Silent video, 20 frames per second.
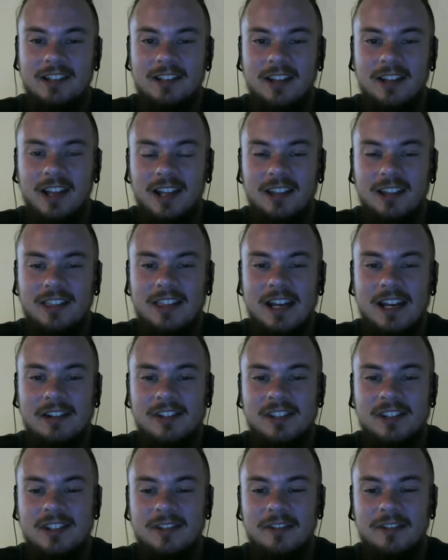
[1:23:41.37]
like,
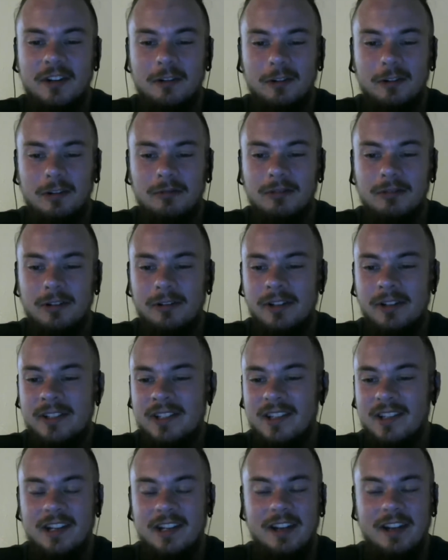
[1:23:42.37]
thousands-of-year-old
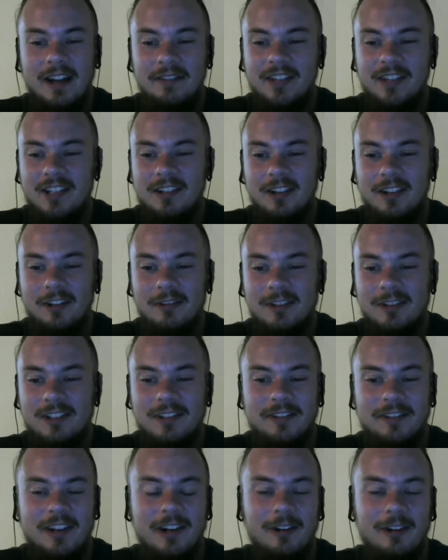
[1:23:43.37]
ruins, and then you have these
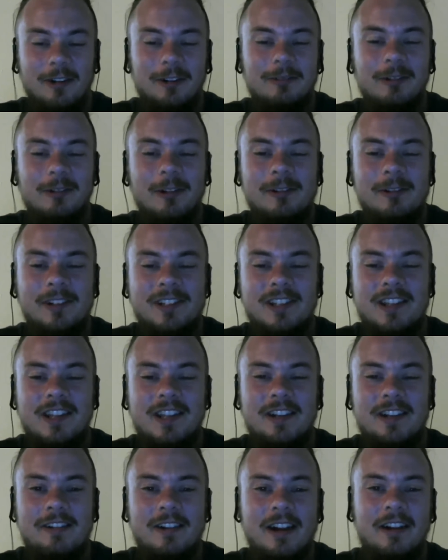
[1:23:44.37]
hundreds-of-year-old ruins, and
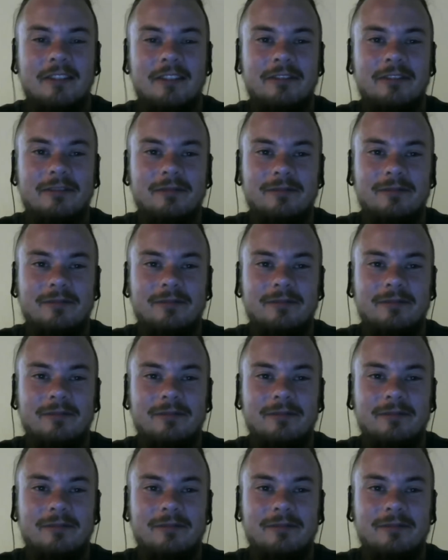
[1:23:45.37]
then you have,